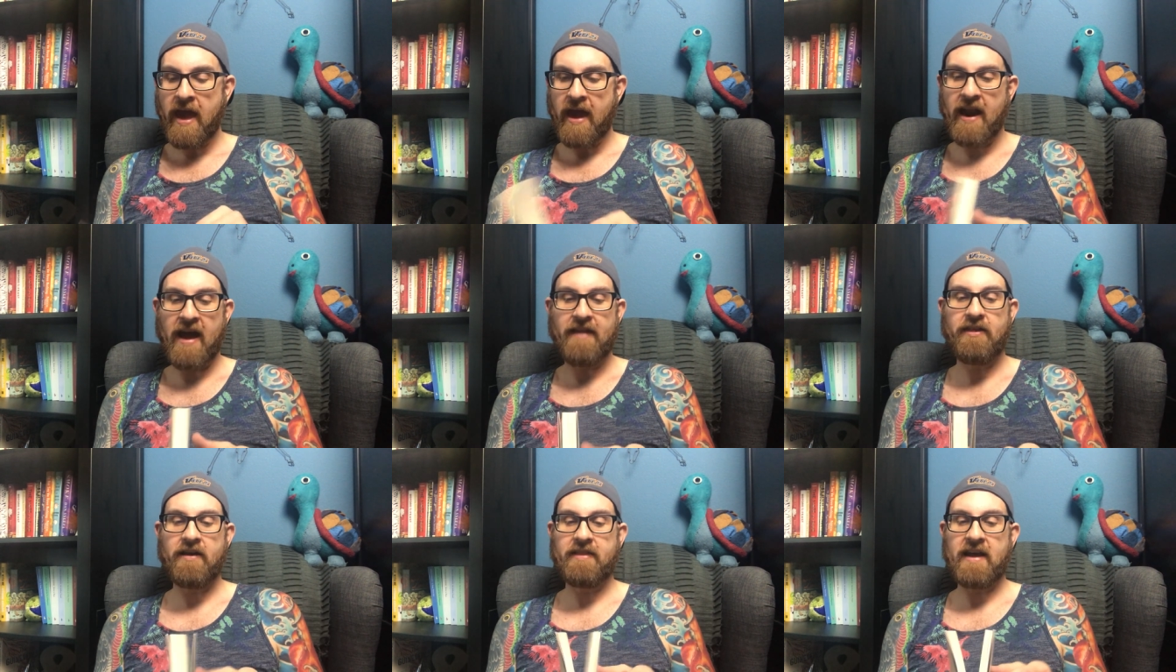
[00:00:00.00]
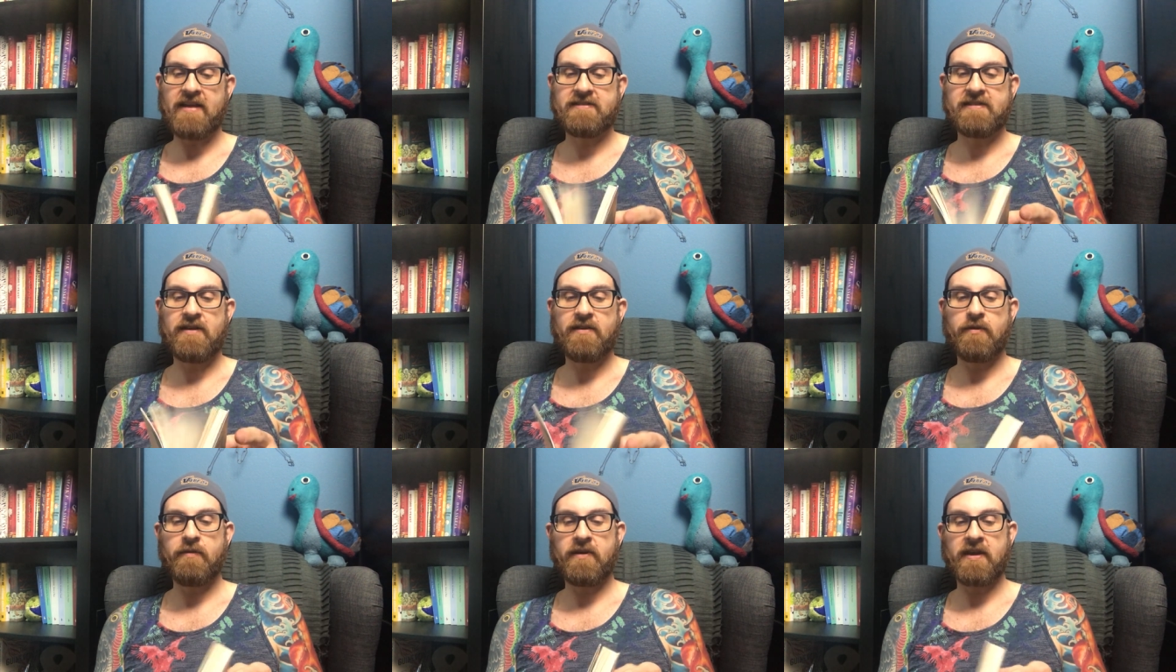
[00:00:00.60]
And I thought that
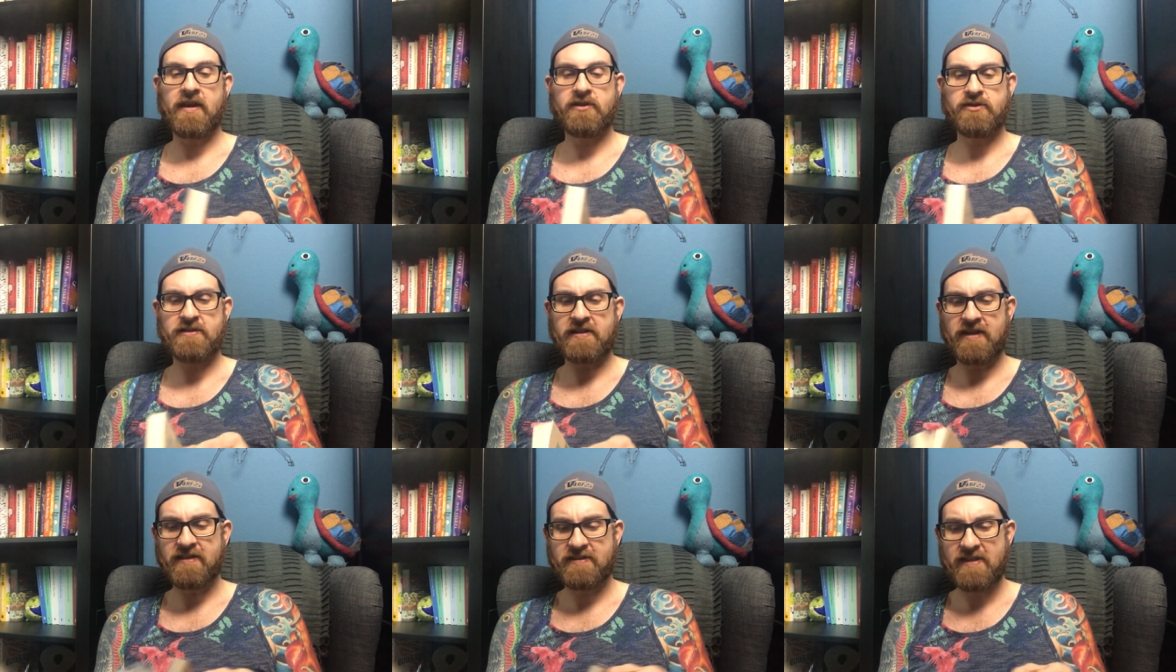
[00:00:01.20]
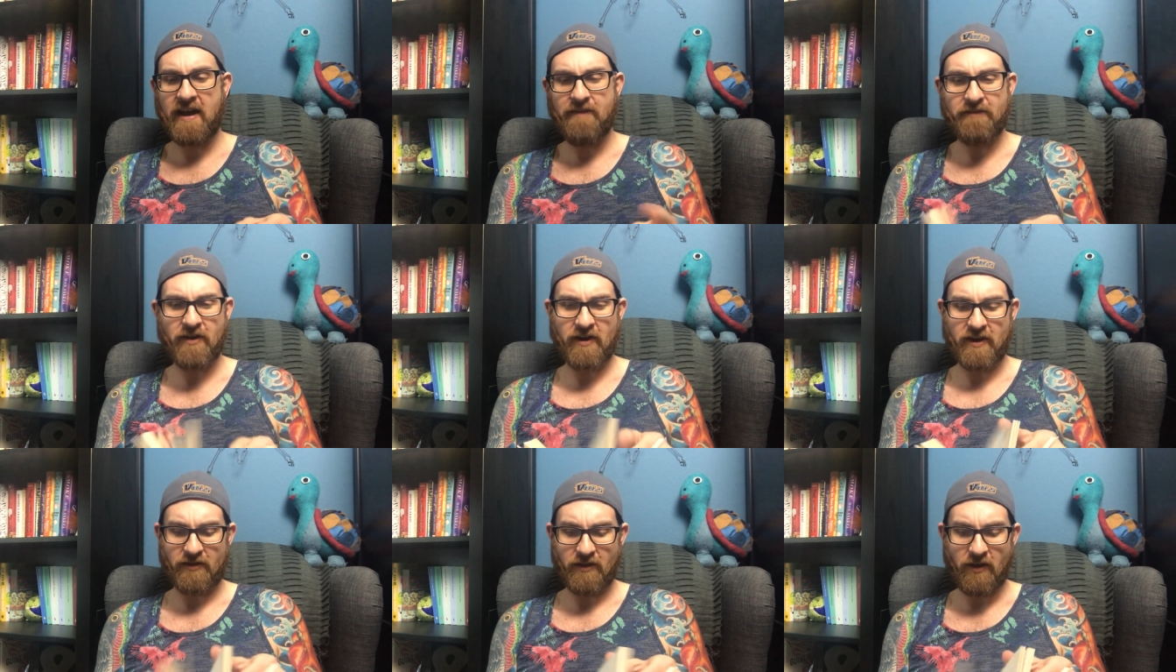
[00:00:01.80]
sounded really interesting. It's not
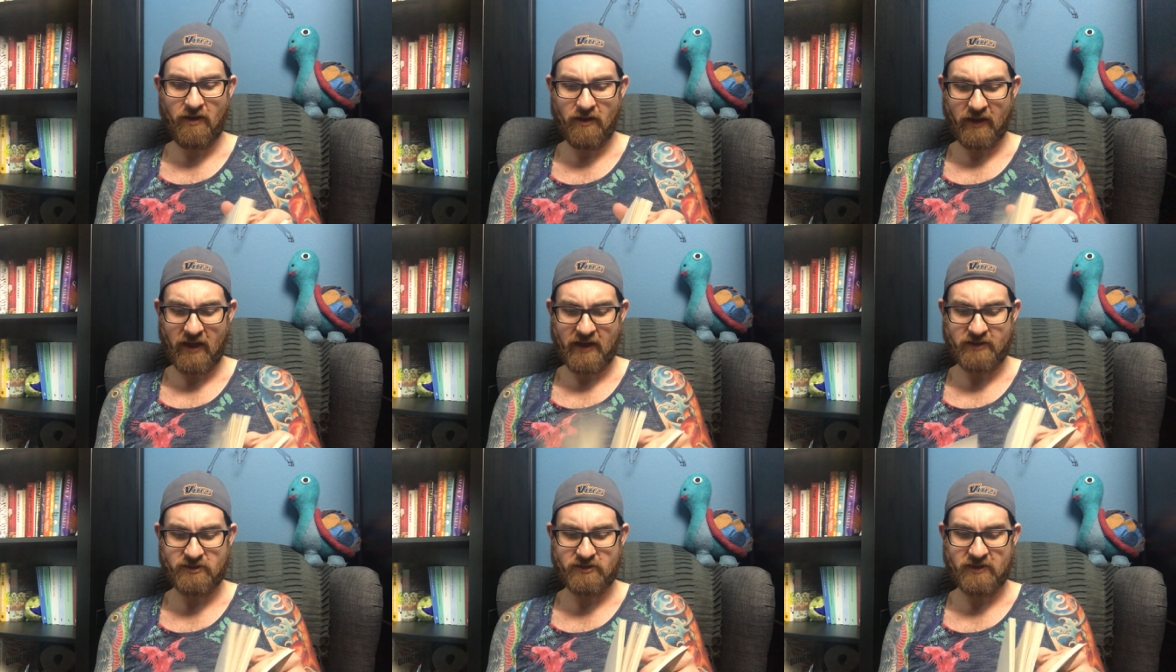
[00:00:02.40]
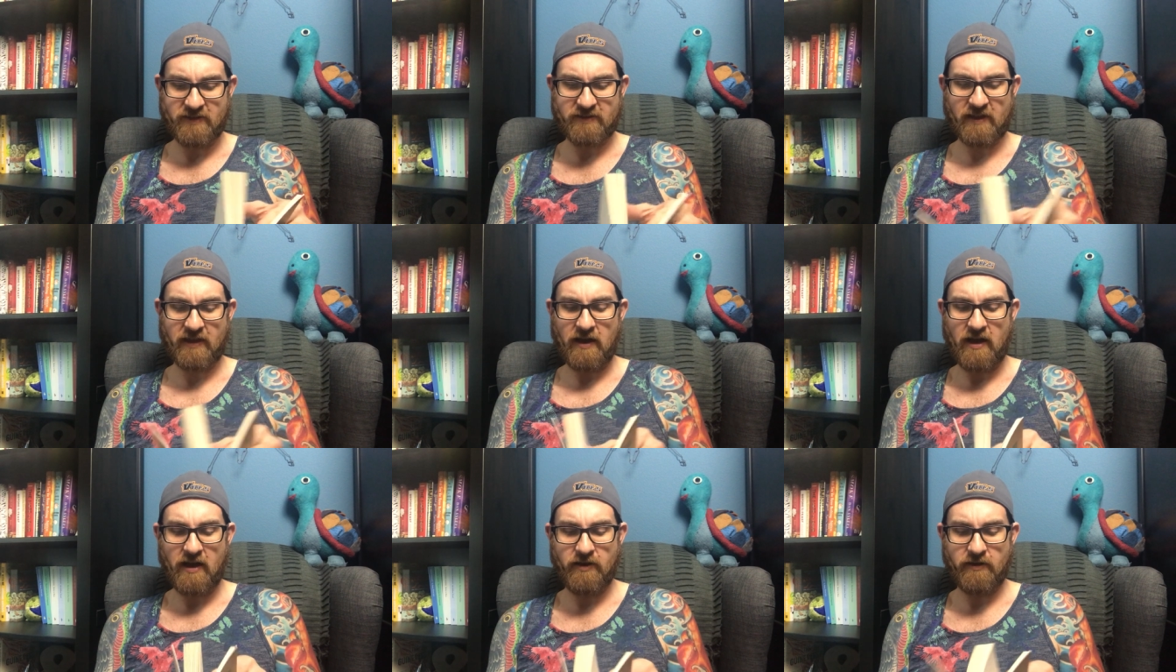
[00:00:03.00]
very long, actually. It's like
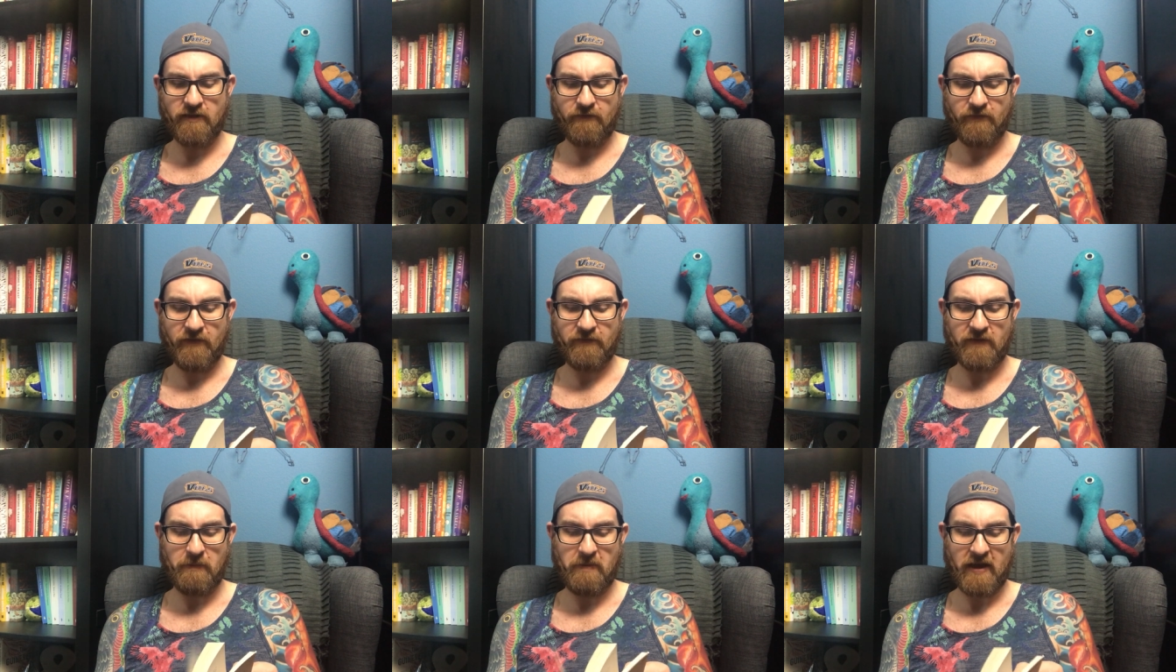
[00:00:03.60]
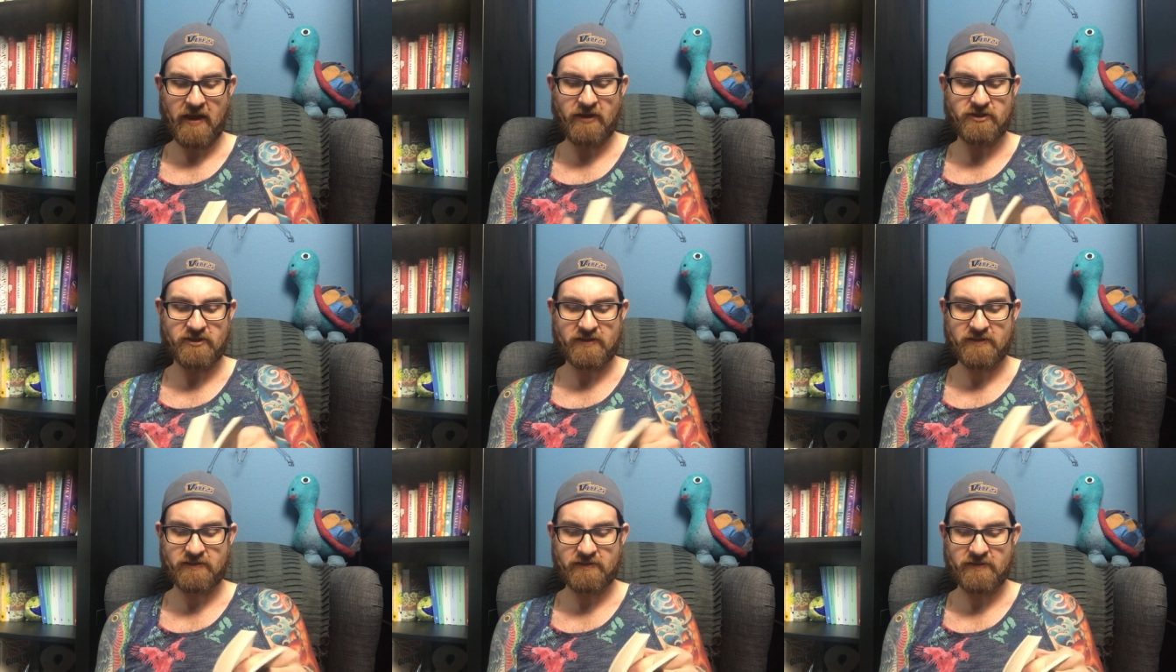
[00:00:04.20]
150
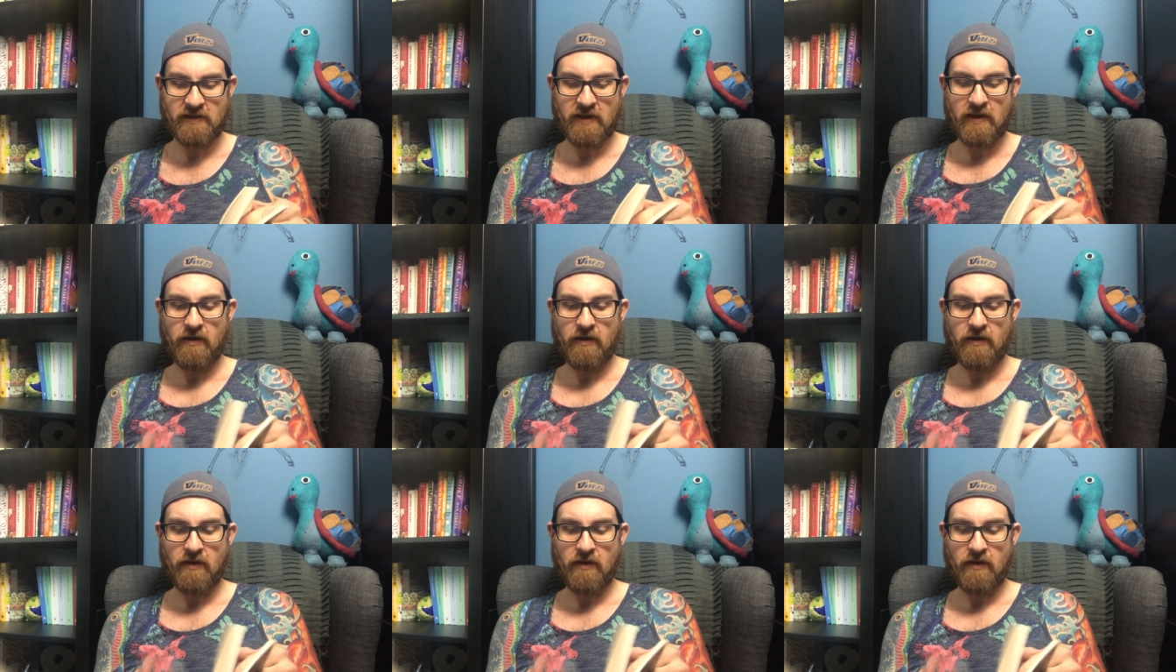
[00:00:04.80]
pages.